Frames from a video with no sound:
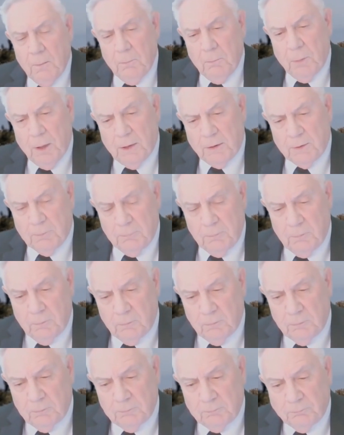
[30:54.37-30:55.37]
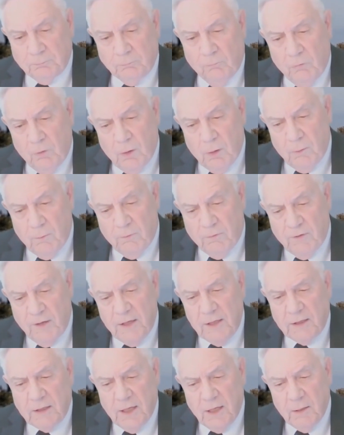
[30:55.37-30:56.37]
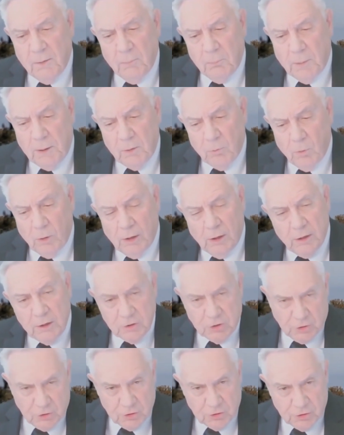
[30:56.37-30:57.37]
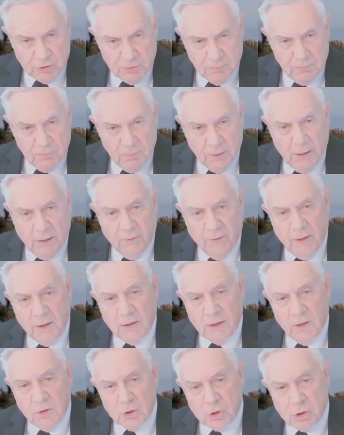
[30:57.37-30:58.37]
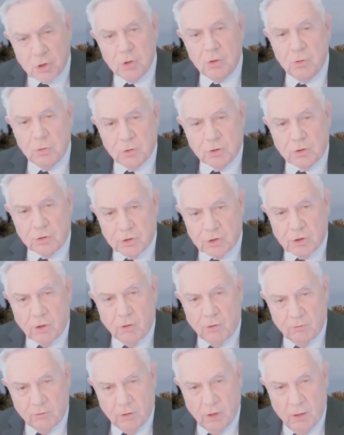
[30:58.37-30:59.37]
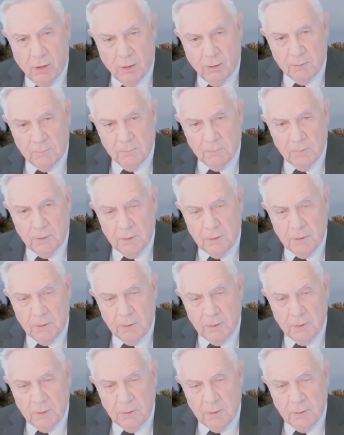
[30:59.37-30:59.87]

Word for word: But they can be religious and they can choose to serve God.